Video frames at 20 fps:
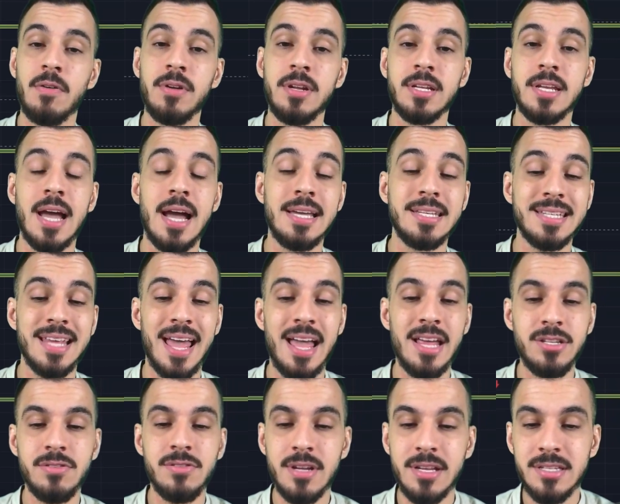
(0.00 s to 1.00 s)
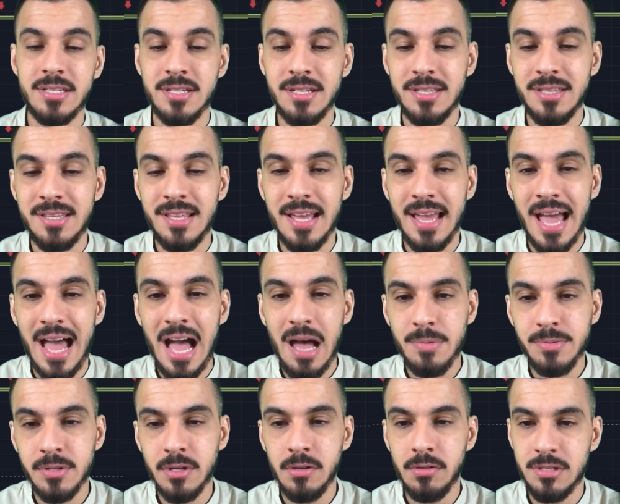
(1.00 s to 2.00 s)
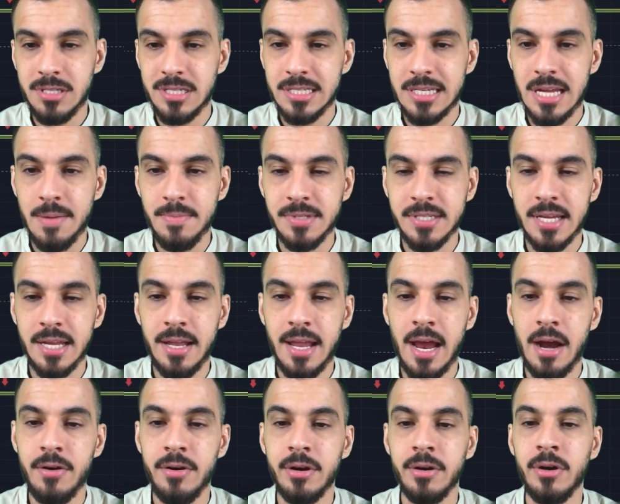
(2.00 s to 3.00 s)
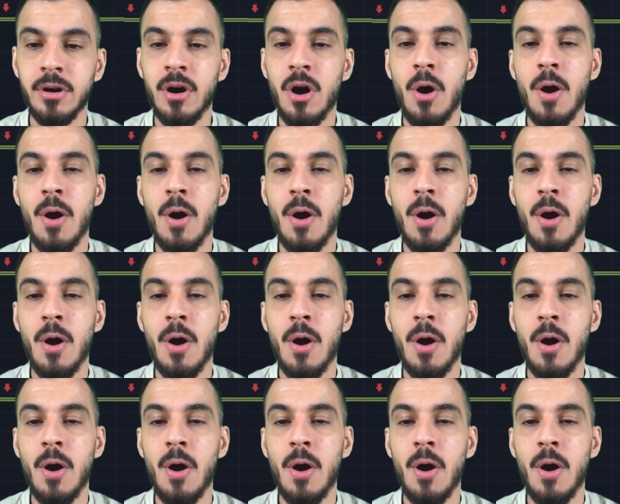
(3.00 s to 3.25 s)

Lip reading: it, guys. As you can see, the absolute same scenario.